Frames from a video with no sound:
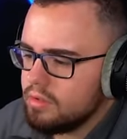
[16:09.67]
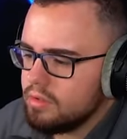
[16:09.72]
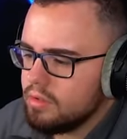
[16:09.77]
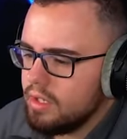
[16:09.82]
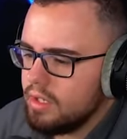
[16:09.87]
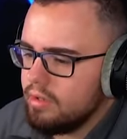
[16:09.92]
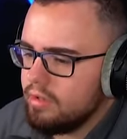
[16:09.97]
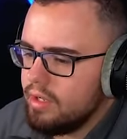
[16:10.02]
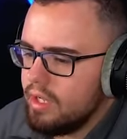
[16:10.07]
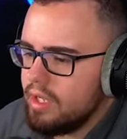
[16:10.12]

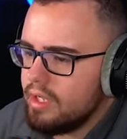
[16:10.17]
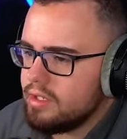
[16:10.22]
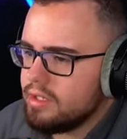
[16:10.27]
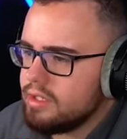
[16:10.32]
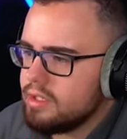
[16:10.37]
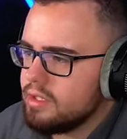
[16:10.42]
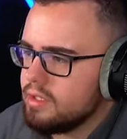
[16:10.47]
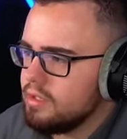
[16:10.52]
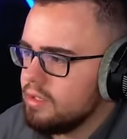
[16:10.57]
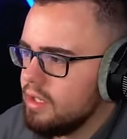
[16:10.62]
There it
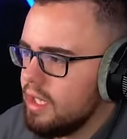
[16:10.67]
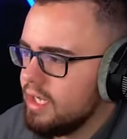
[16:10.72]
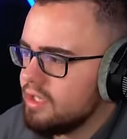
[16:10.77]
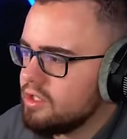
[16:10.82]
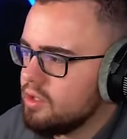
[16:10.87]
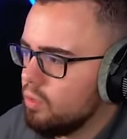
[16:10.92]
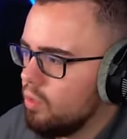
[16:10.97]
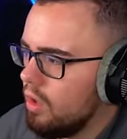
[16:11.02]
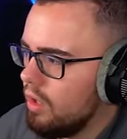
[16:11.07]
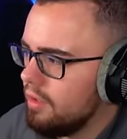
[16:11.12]
is. That's
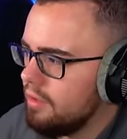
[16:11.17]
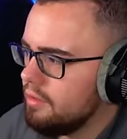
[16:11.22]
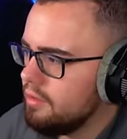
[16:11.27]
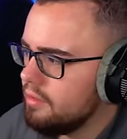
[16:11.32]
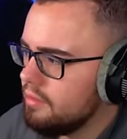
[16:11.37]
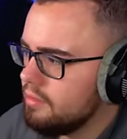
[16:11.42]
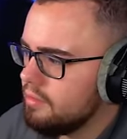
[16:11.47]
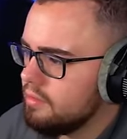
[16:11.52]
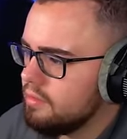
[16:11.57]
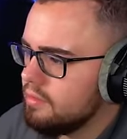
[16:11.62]
the one.
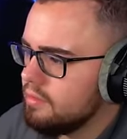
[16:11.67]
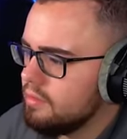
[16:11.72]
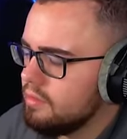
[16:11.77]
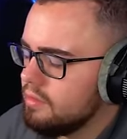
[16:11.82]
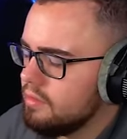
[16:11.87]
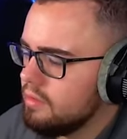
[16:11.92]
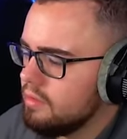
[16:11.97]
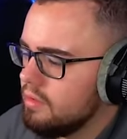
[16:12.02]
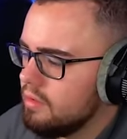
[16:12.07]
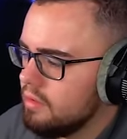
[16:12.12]

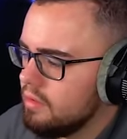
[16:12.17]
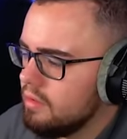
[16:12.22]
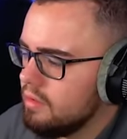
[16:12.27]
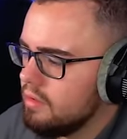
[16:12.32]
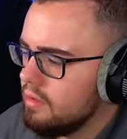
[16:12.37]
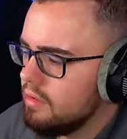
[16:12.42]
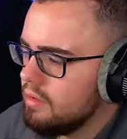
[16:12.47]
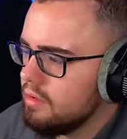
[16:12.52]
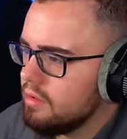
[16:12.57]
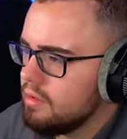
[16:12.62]
Gotcha.
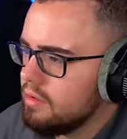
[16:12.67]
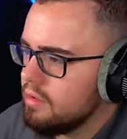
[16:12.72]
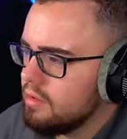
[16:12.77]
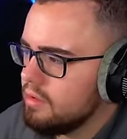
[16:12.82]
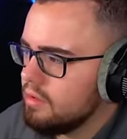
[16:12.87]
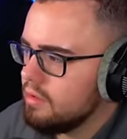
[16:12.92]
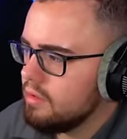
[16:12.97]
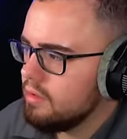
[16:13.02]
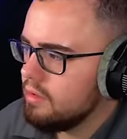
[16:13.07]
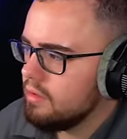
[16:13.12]
Now to
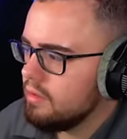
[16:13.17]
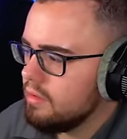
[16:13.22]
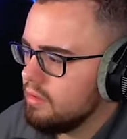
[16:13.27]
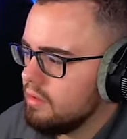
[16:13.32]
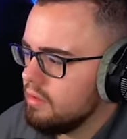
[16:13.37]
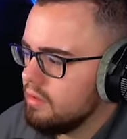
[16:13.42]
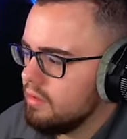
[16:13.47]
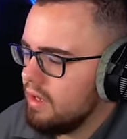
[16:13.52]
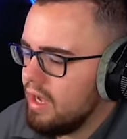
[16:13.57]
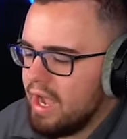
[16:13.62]
take a quick
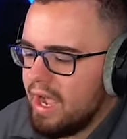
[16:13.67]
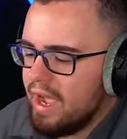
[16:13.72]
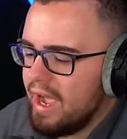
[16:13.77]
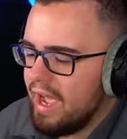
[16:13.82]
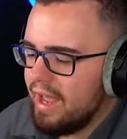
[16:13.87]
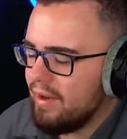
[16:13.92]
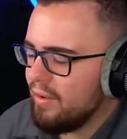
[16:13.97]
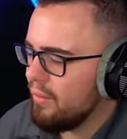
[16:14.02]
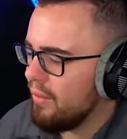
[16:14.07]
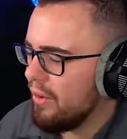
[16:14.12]
sample. How,
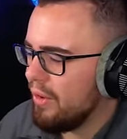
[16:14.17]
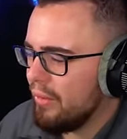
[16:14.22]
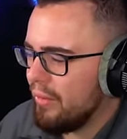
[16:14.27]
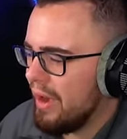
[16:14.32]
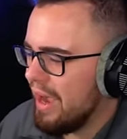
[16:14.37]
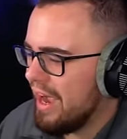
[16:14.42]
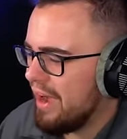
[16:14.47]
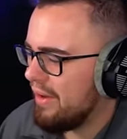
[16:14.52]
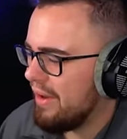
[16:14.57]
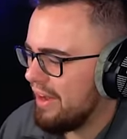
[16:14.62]
I don't know
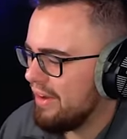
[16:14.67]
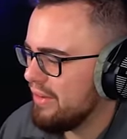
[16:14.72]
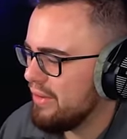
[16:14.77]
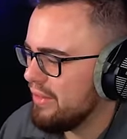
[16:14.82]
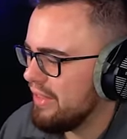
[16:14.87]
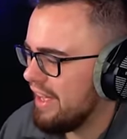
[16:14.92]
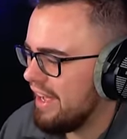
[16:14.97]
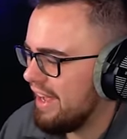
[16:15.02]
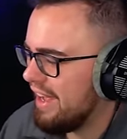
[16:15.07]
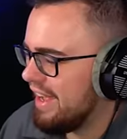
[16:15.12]
how I knew
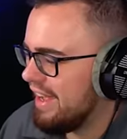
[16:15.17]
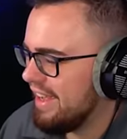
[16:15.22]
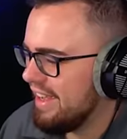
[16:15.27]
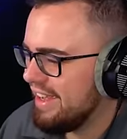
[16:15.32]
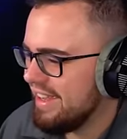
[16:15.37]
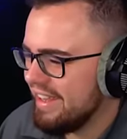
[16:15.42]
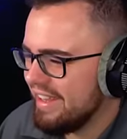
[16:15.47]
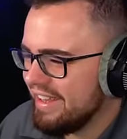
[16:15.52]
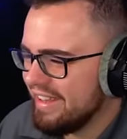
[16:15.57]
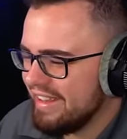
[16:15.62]
that. This
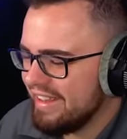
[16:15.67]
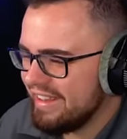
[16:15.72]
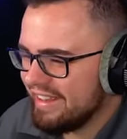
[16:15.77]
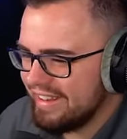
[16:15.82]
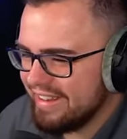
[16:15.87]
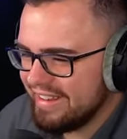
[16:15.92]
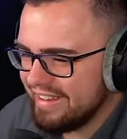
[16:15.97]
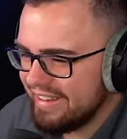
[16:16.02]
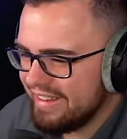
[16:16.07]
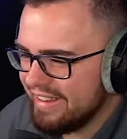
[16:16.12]
won't hurt.
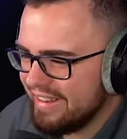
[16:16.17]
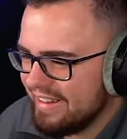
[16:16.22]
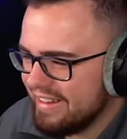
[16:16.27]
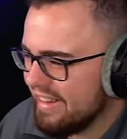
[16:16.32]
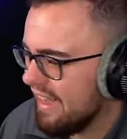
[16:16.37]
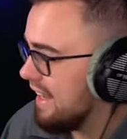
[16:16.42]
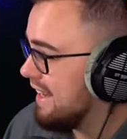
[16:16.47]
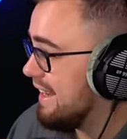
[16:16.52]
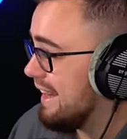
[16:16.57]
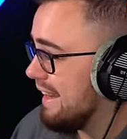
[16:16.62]

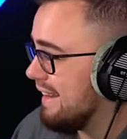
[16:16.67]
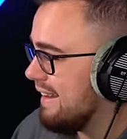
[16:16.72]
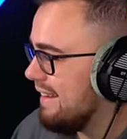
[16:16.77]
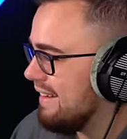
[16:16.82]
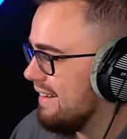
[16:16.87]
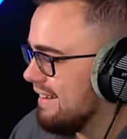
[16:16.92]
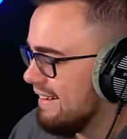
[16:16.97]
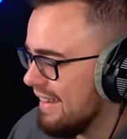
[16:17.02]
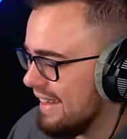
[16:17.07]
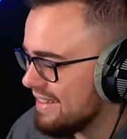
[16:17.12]
I
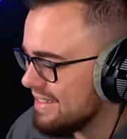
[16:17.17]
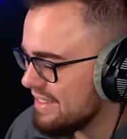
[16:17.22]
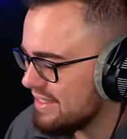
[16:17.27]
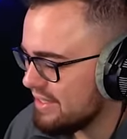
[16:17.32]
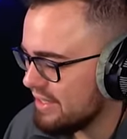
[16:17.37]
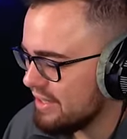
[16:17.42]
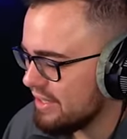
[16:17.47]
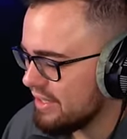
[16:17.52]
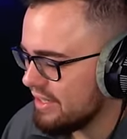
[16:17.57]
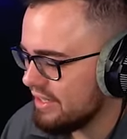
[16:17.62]
didn't. I just
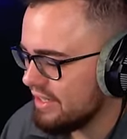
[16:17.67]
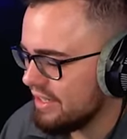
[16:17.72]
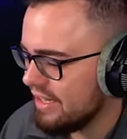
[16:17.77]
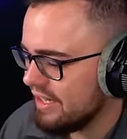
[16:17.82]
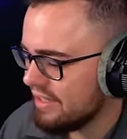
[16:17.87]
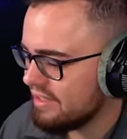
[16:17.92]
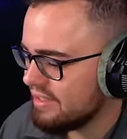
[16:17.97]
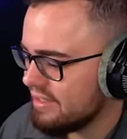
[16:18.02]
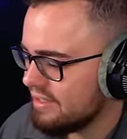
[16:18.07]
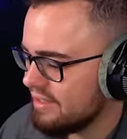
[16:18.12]
took one a good
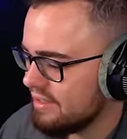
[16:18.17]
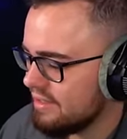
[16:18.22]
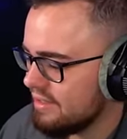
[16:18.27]
guess. sample